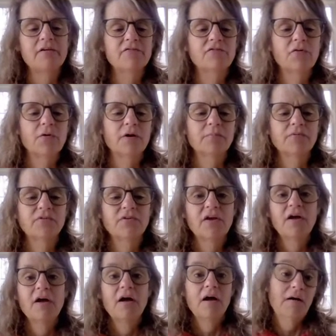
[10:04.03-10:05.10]
life forms
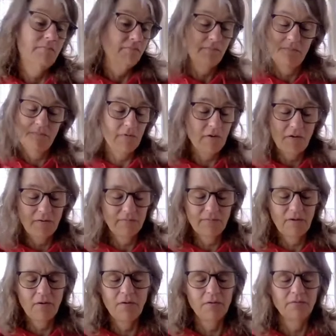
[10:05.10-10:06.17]

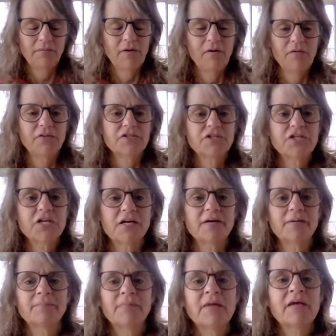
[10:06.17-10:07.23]
all this
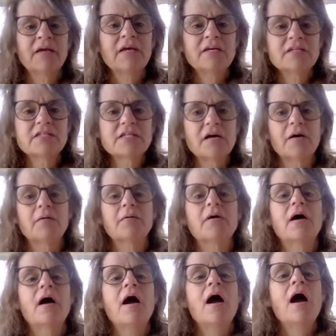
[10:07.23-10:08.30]
year. So
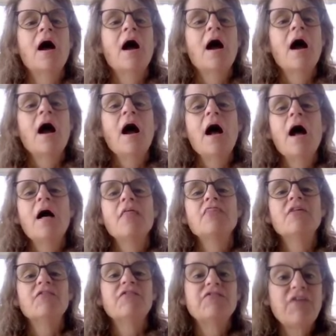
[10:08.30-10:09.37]

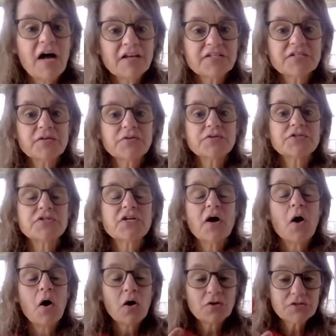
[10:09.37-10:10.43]
the fossils
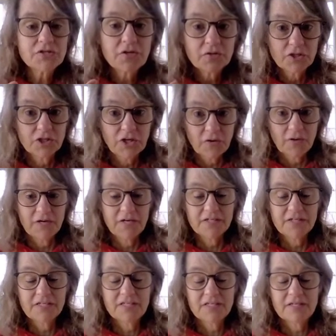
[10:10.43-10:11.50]
also show
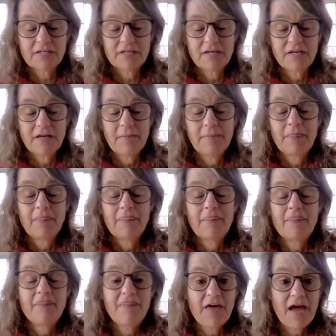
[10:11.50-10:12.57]
us
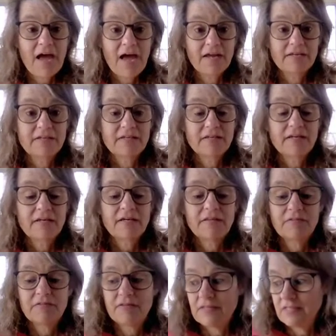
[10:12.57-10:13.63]
that
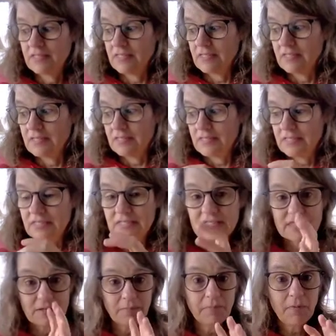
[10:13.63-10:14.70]
this
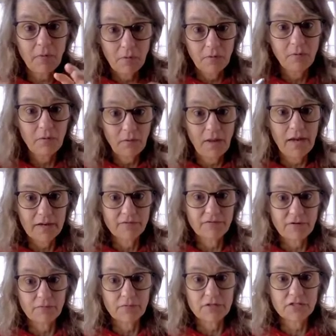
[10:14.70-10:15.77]
simple
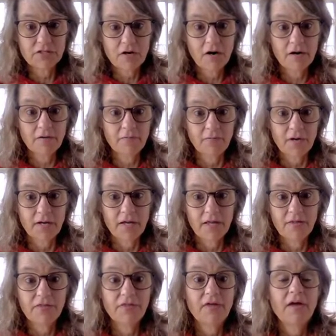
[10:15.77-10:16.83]
life that we started
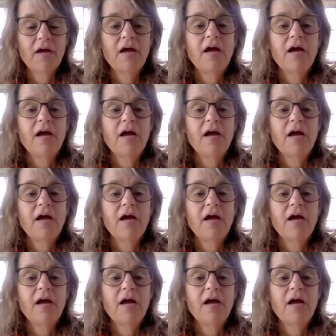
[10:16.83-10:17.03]
with,